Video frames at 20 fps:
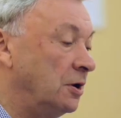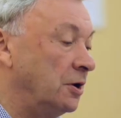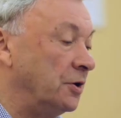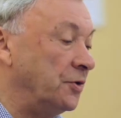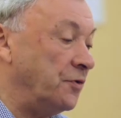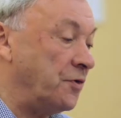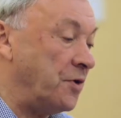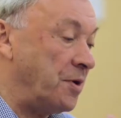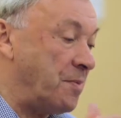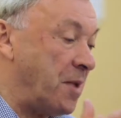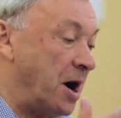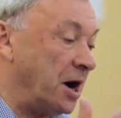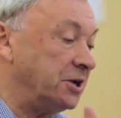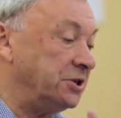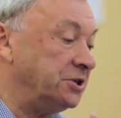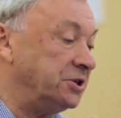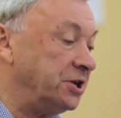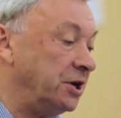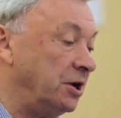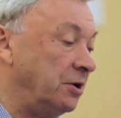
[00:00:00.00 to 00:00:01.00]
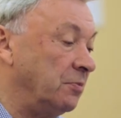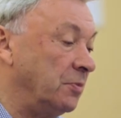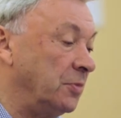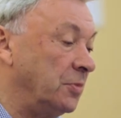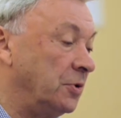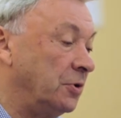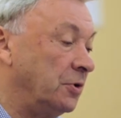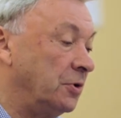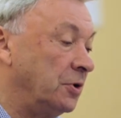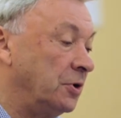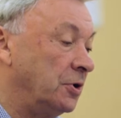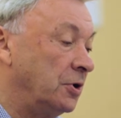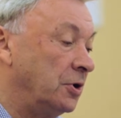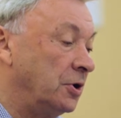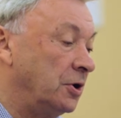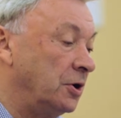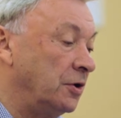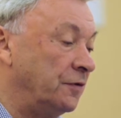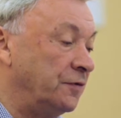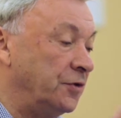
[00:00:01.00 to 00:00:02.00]
and reminds him
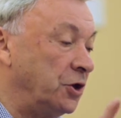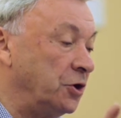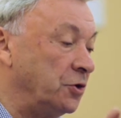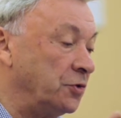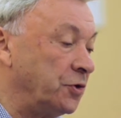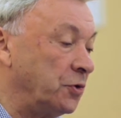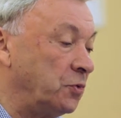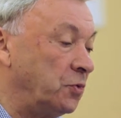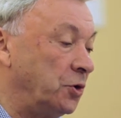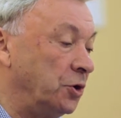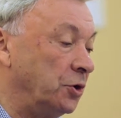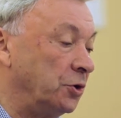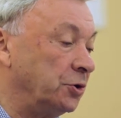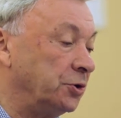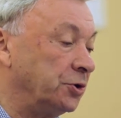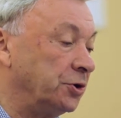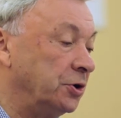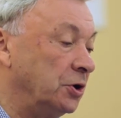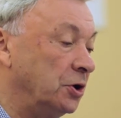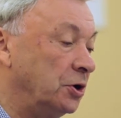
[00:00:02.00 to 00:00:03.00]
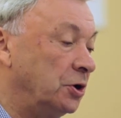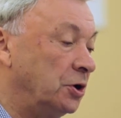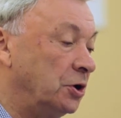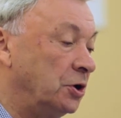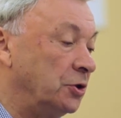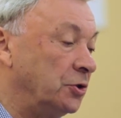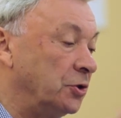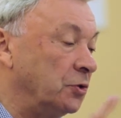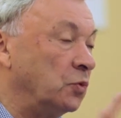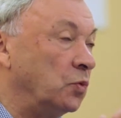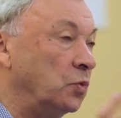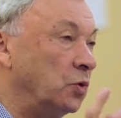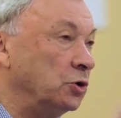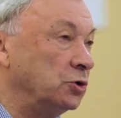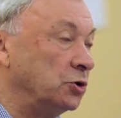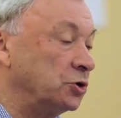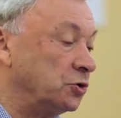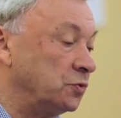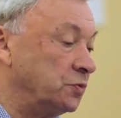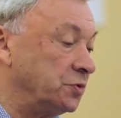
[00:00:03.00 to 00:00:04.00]
of the other world that
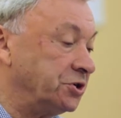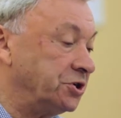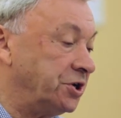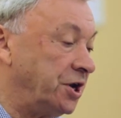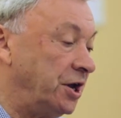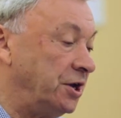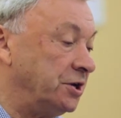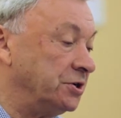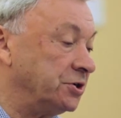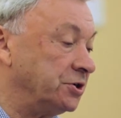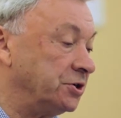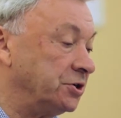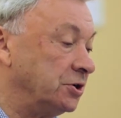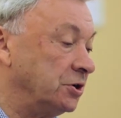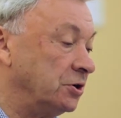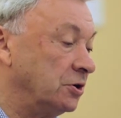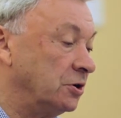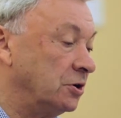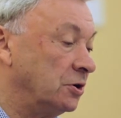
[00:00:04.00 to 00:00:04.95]
once was his,